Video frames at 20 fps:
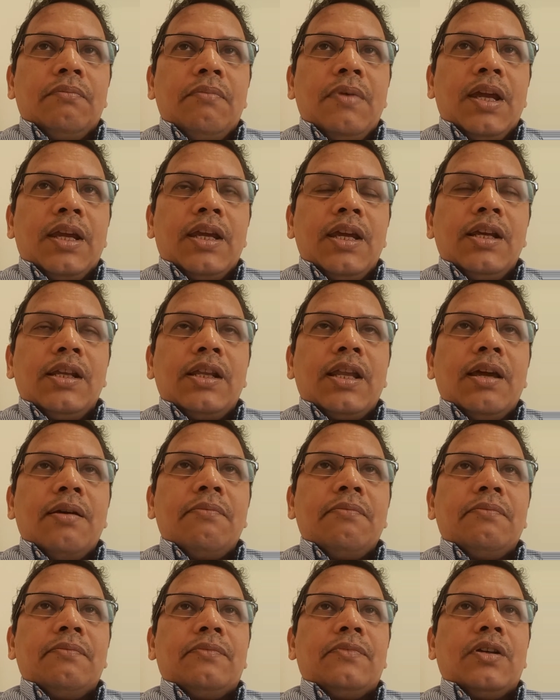getting
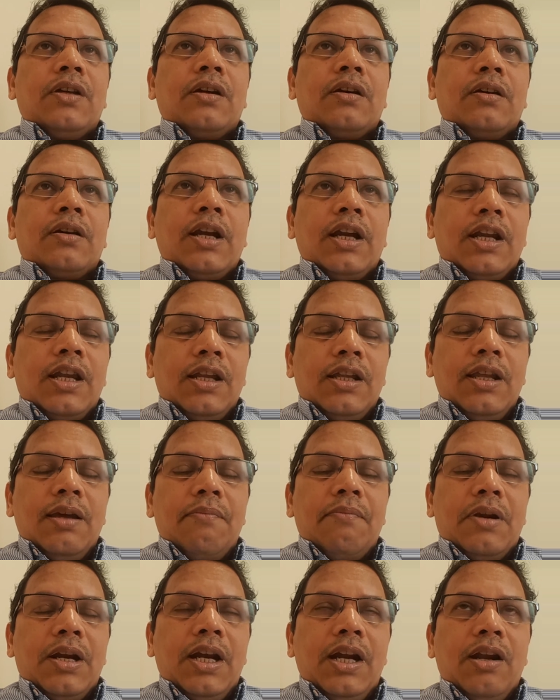
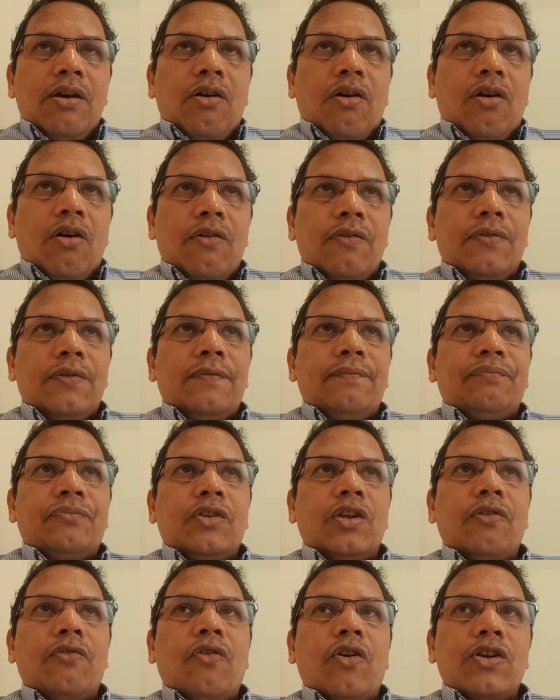them rid of
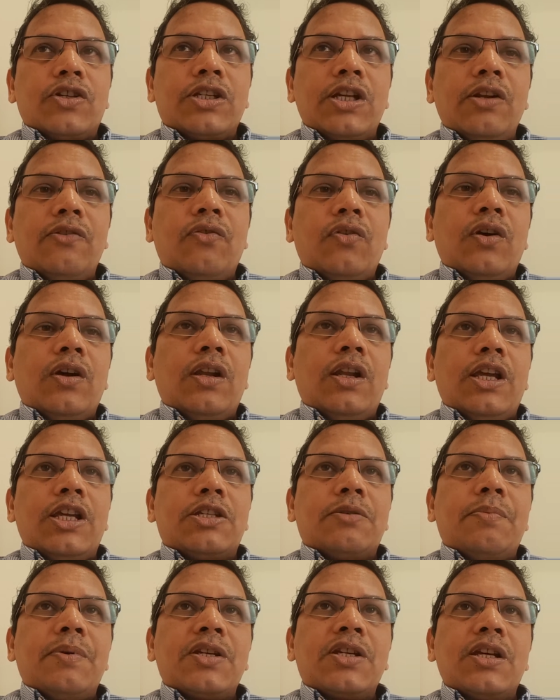the fossil fuel,
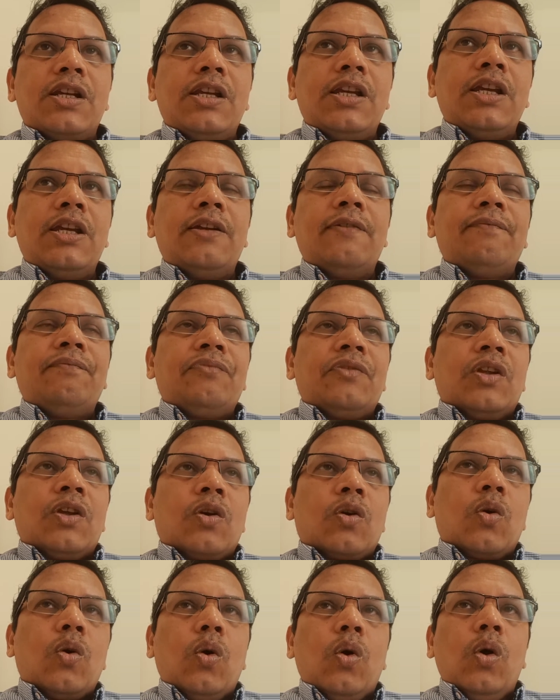especially
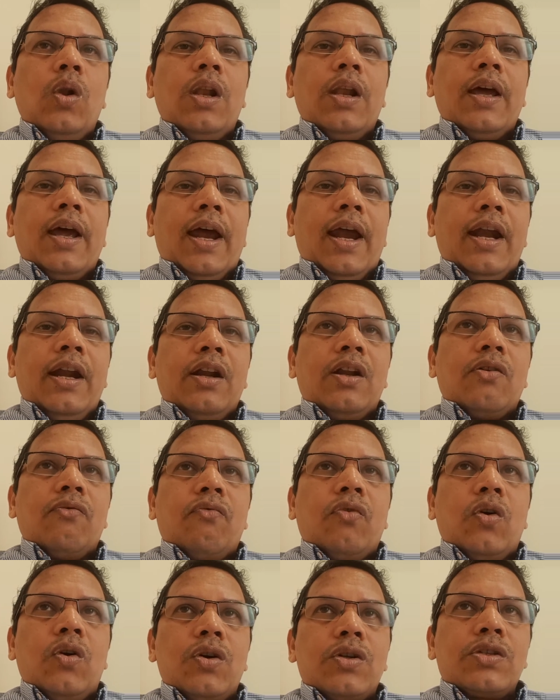coal and the
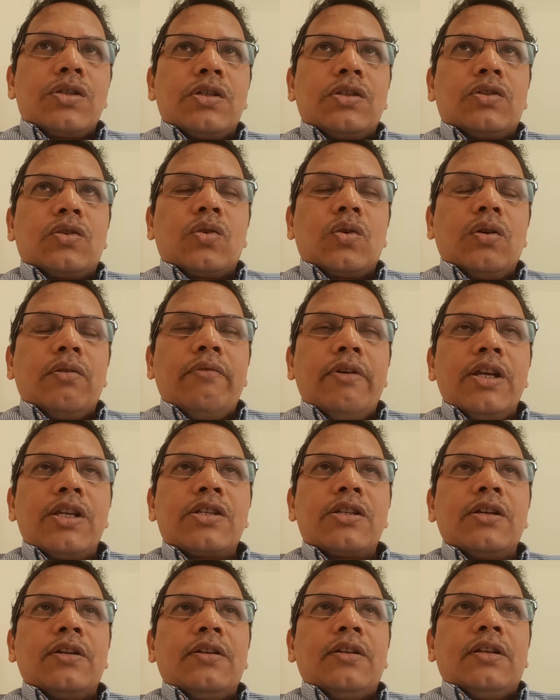woods, through
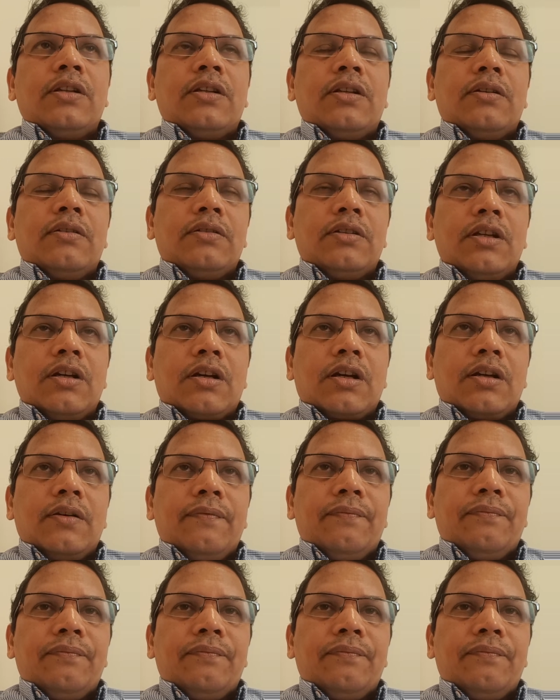which the